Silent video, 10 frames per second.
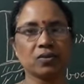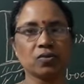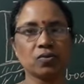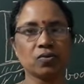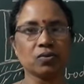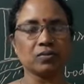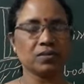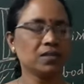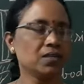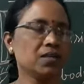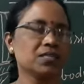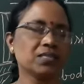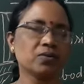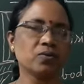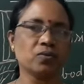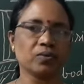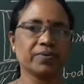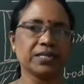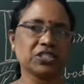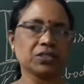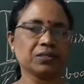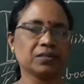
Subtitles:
Whole, as a whole function.